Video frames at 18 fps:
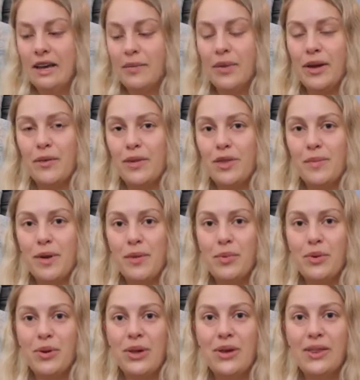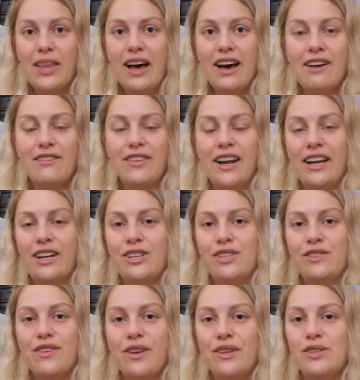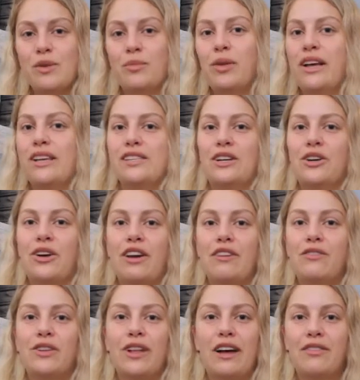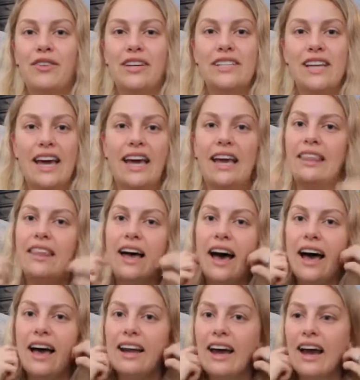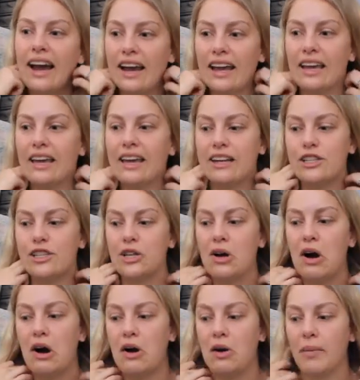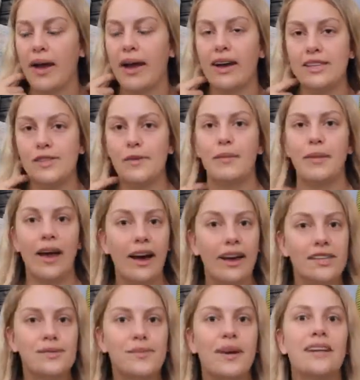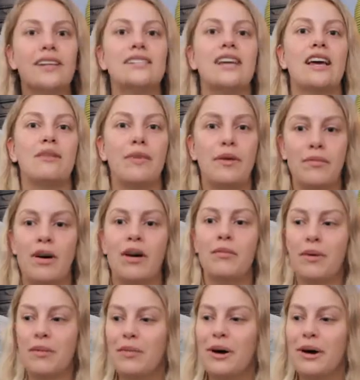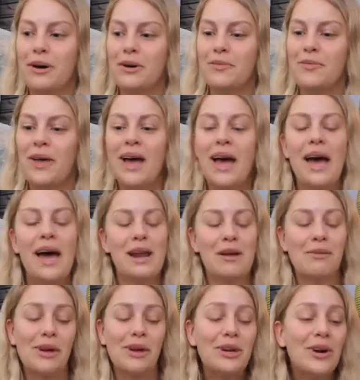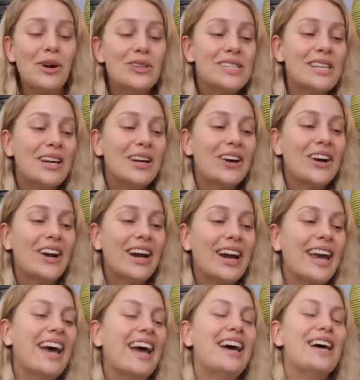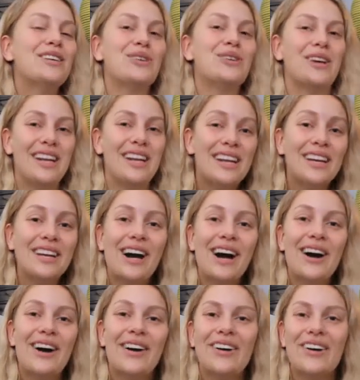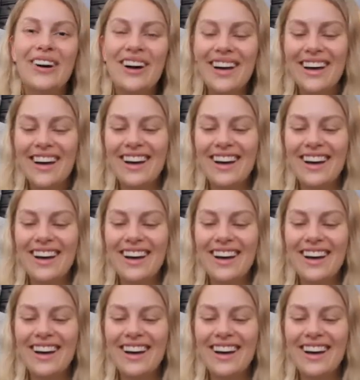being with the people you love and I just feel so blessed and grateful every day that I get to call my husband my husband and my mom my mom and I'm getting all teary so I need to go